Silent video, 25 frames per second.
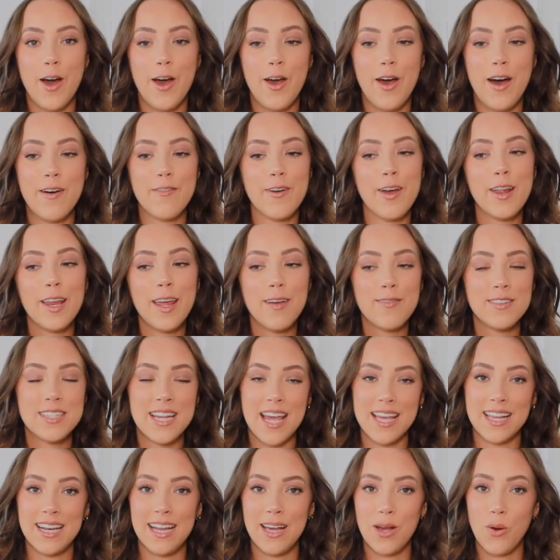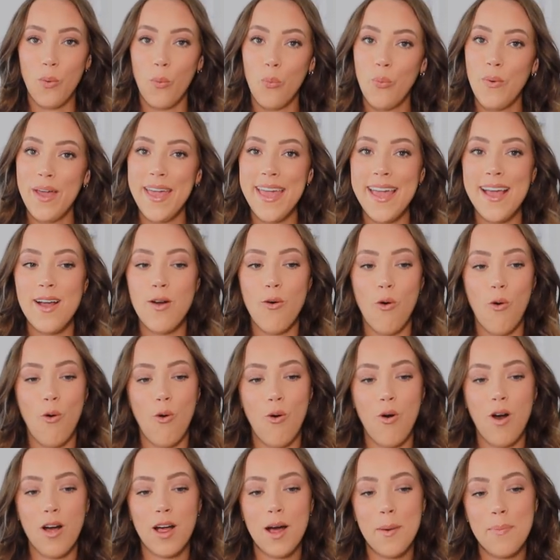I've only ever taken like a week
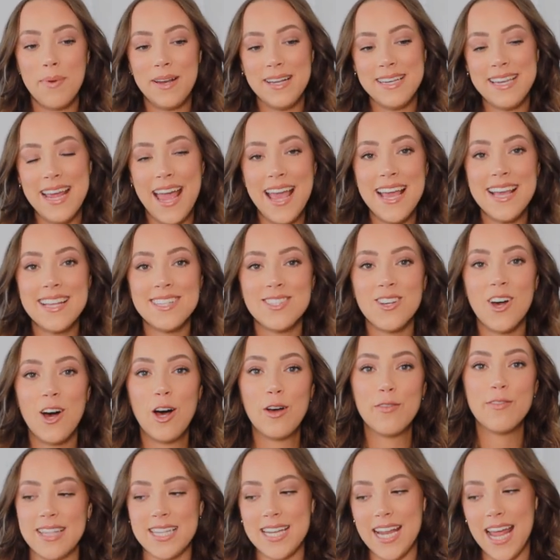or a couple of days off.